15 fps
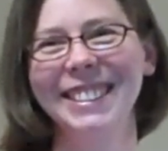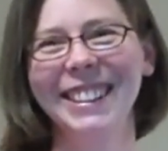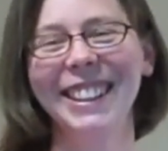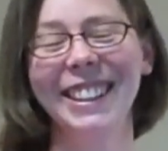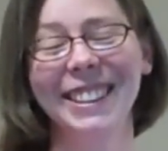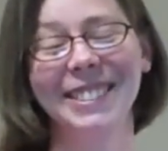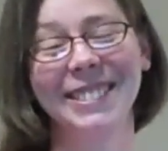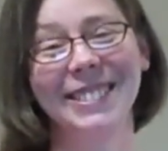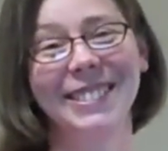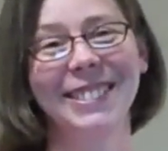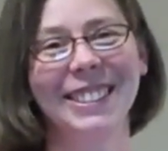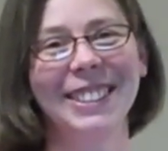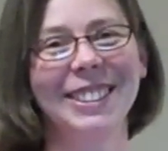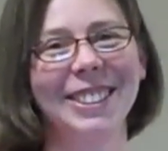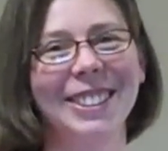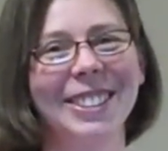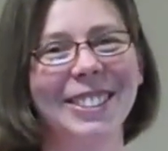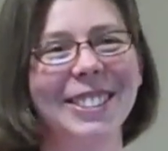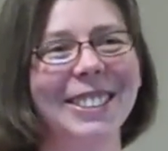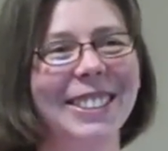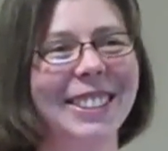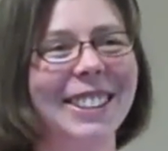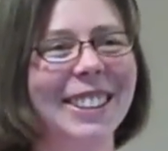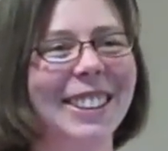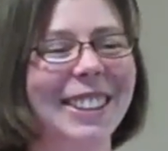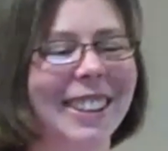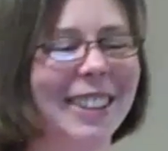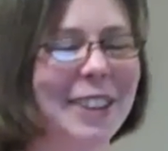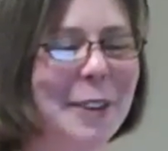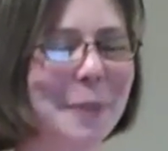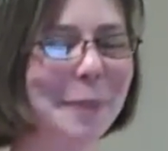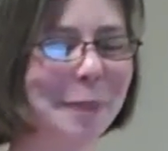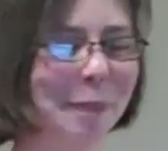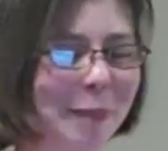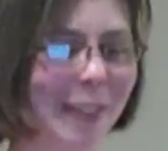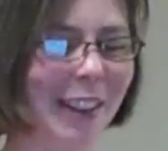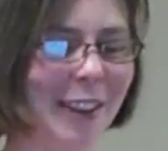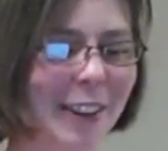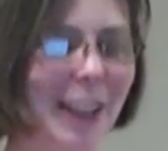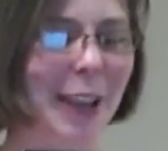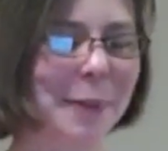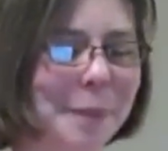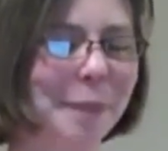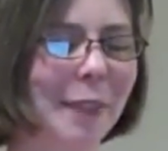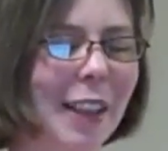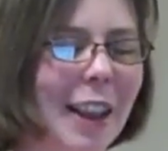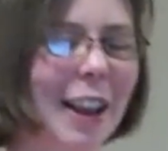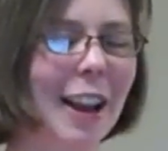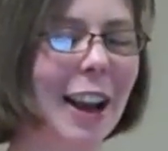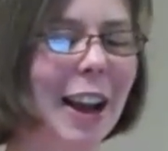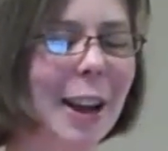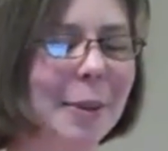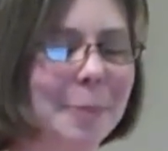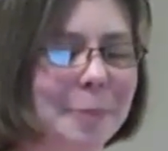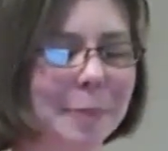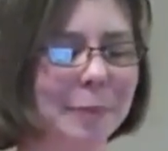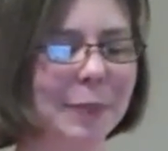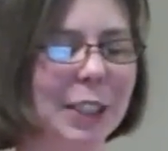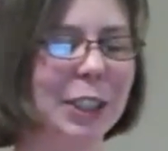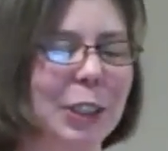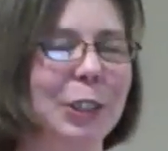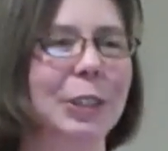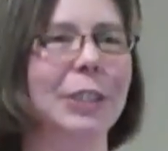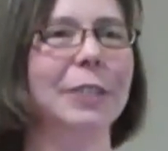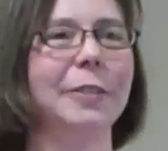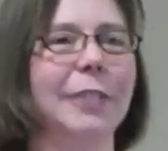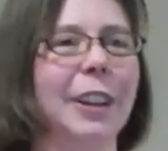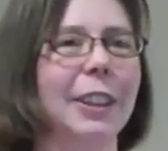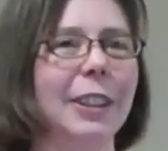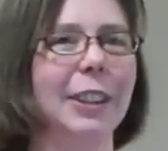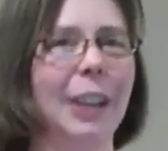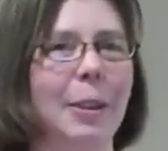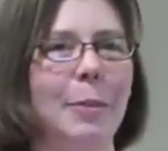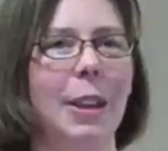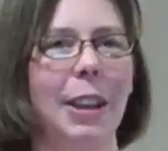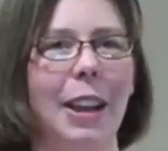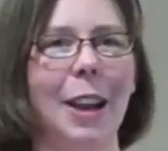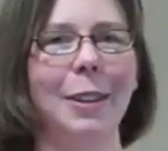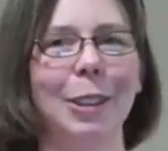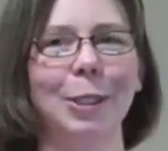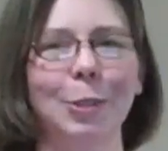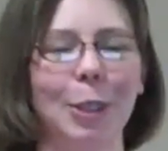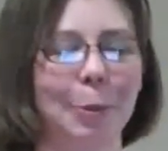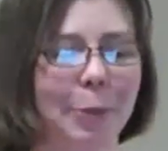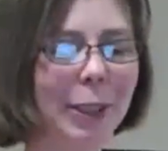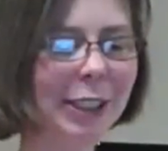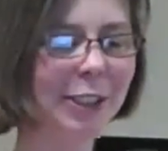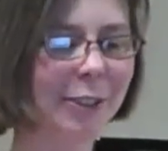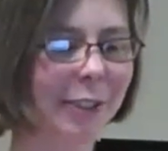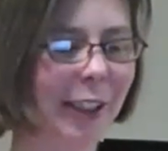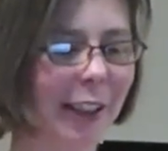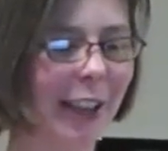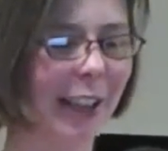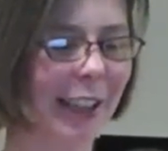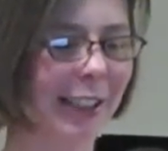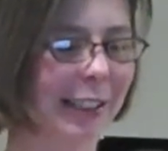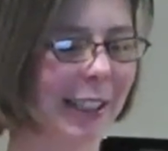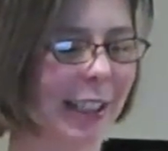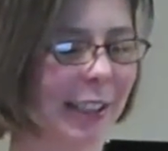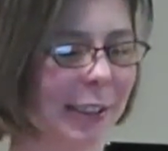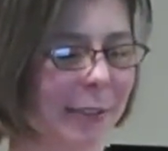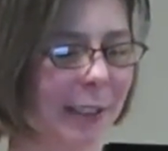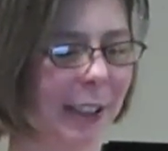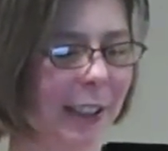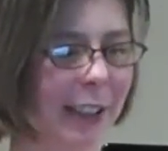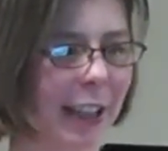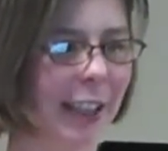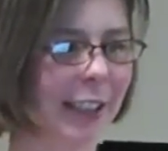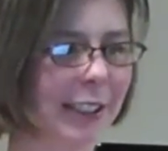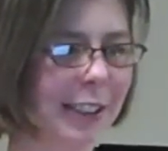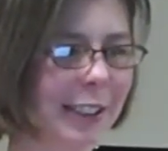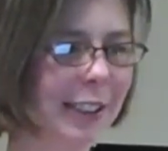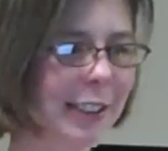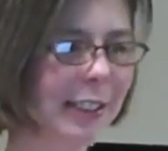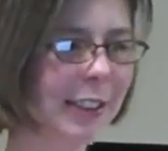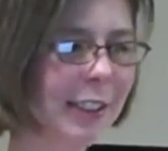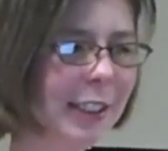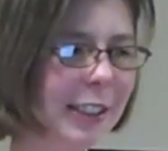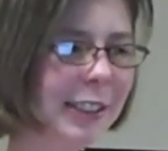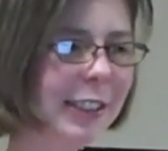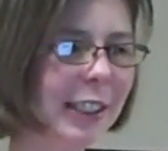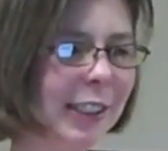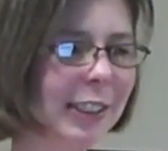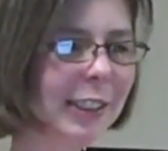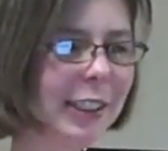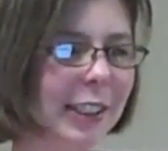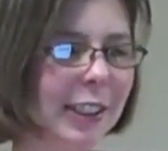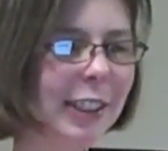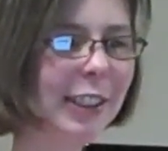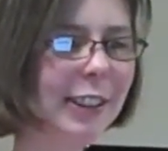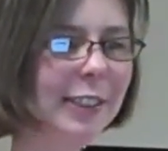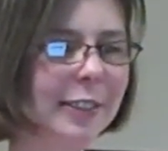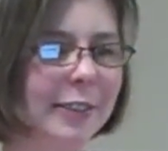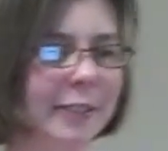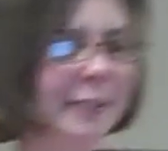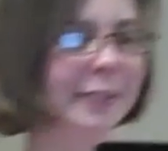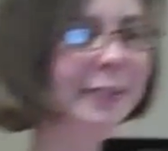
Yeah, that's true. Okay. Um, the new default theme that comes with WordPress 3, like I said, is really nice. So let's take a look at that.